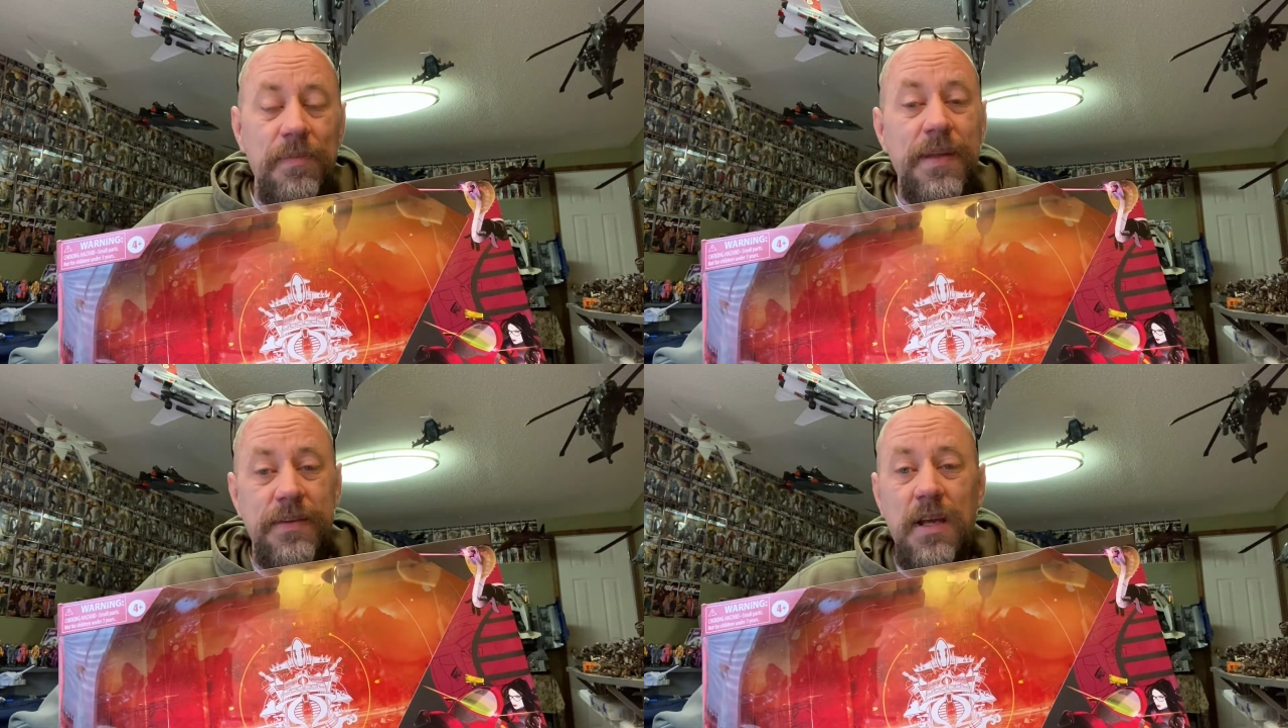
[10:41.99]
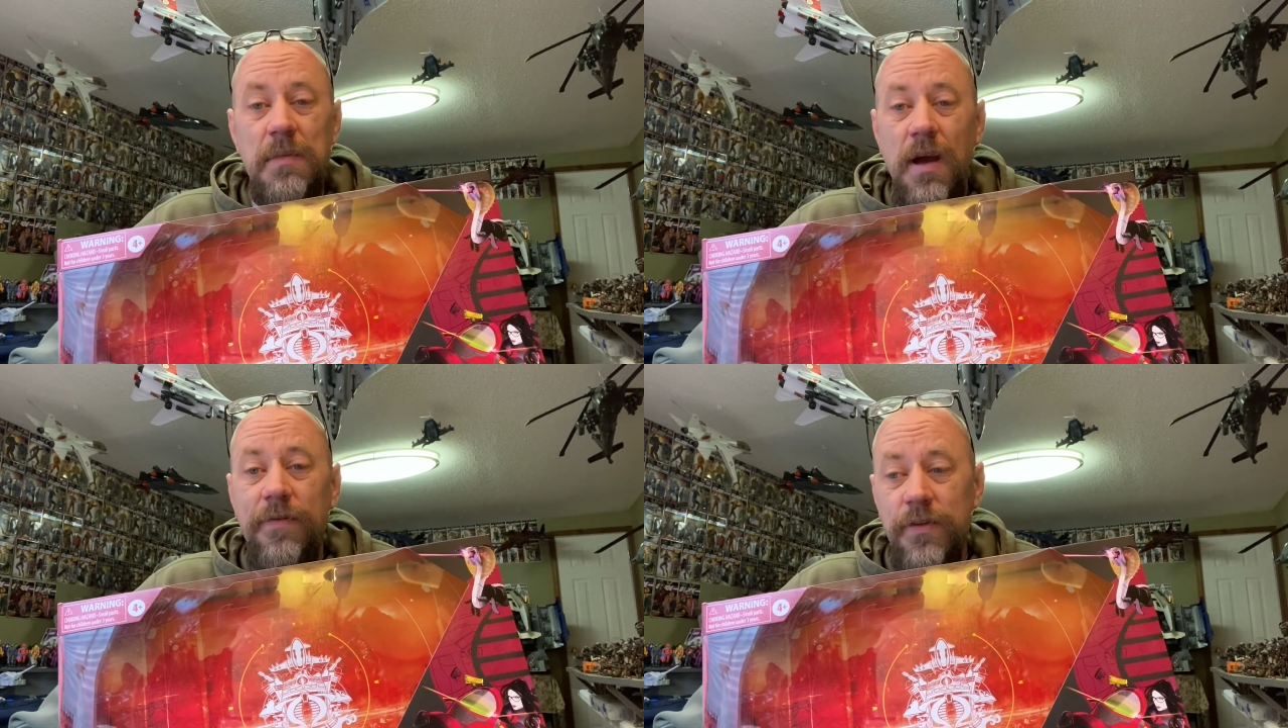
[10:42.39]
it's going to
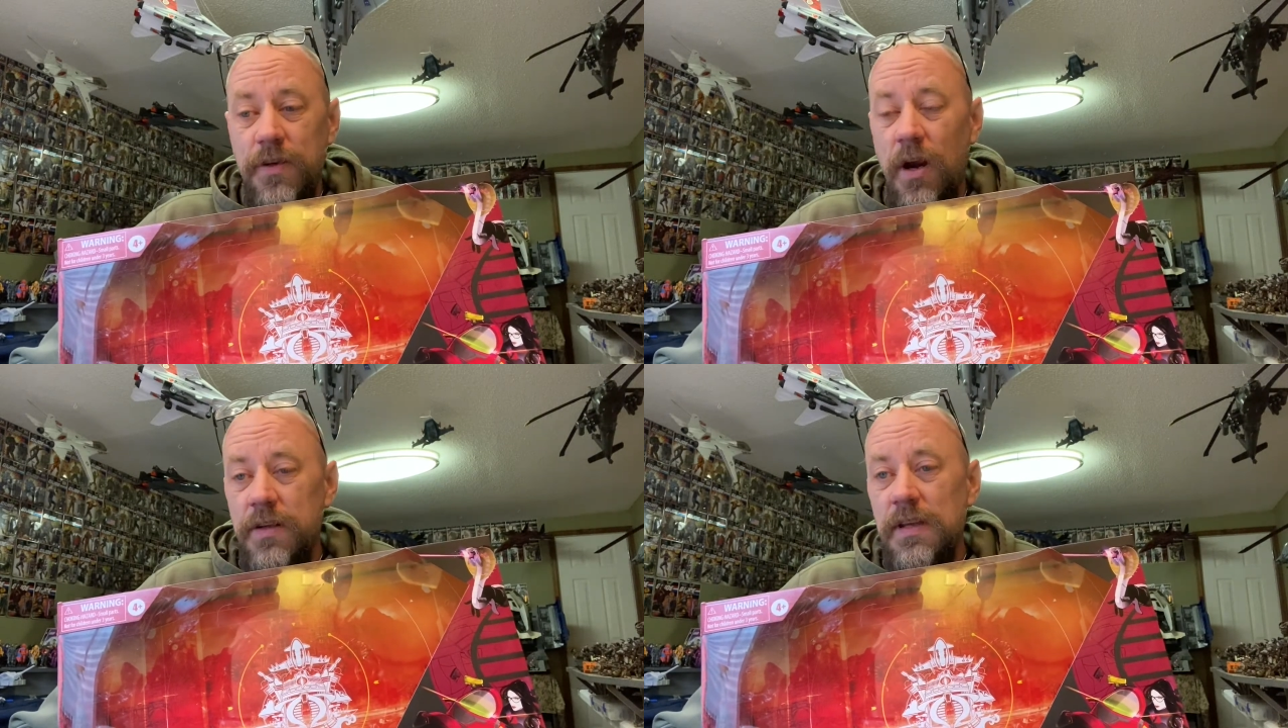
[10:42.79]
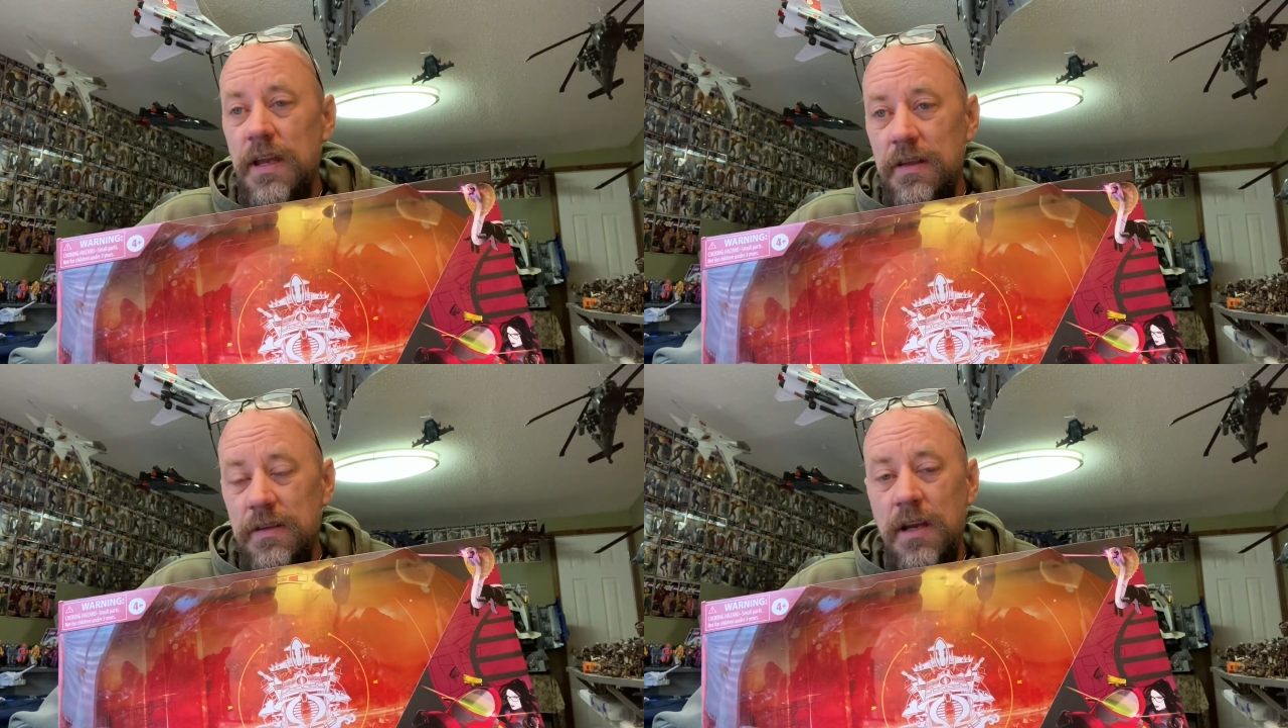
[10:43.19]
be off the charts and
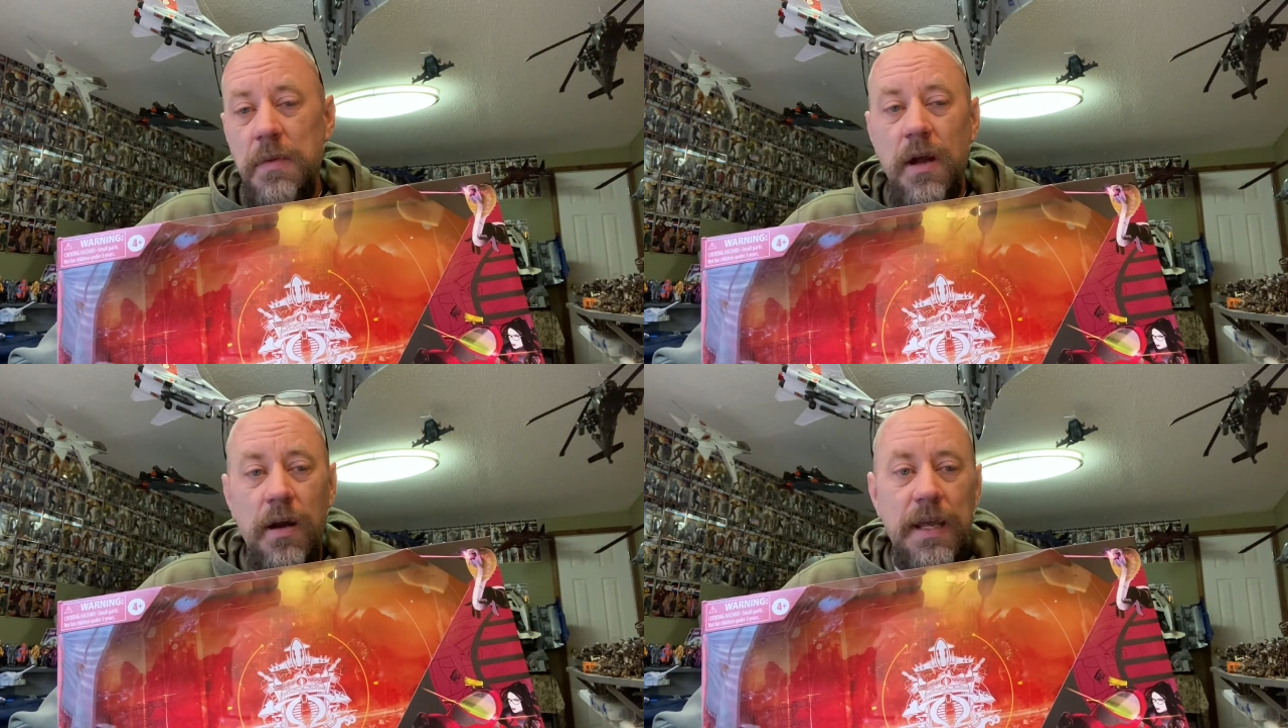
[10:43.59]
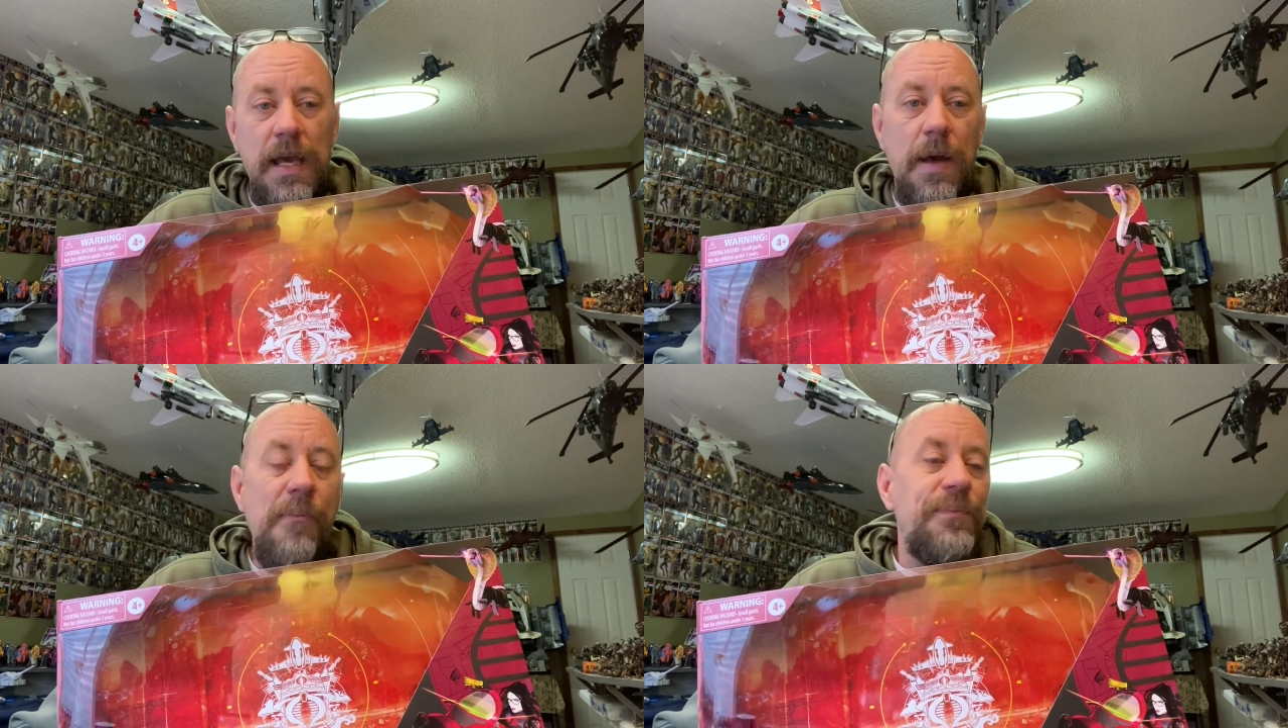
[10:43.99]
it's going to be hard to
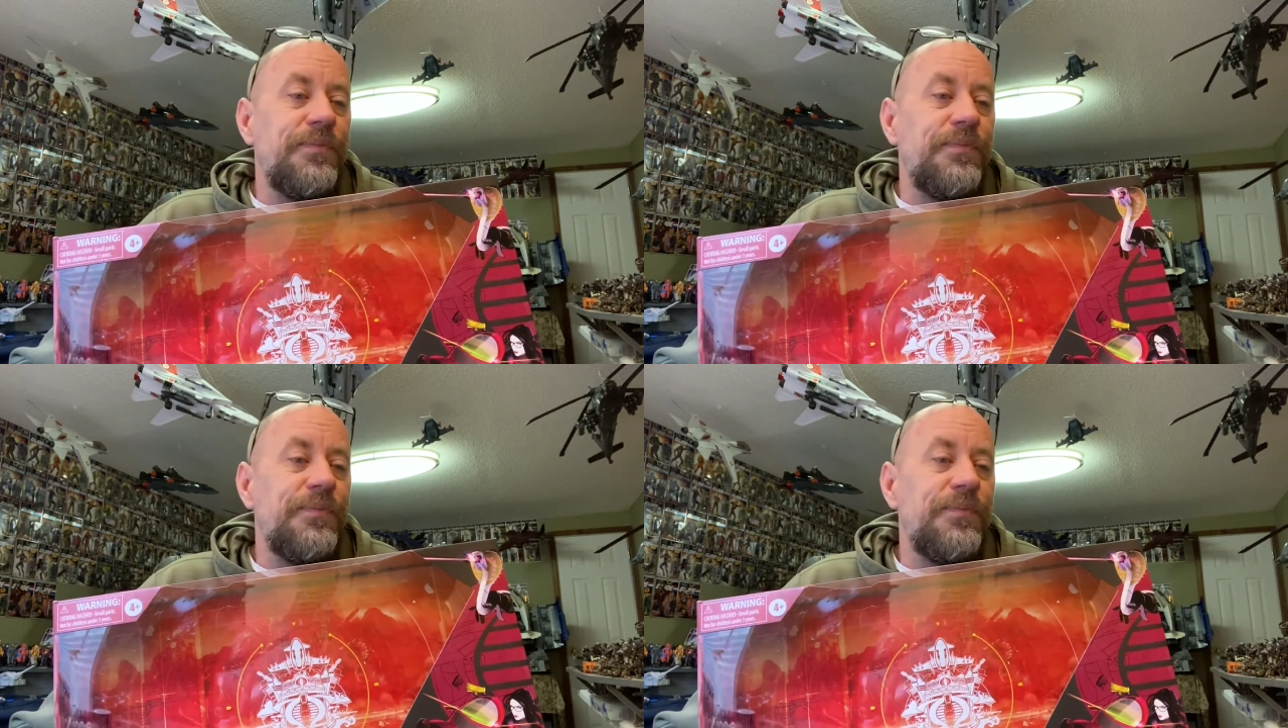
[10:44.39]
get.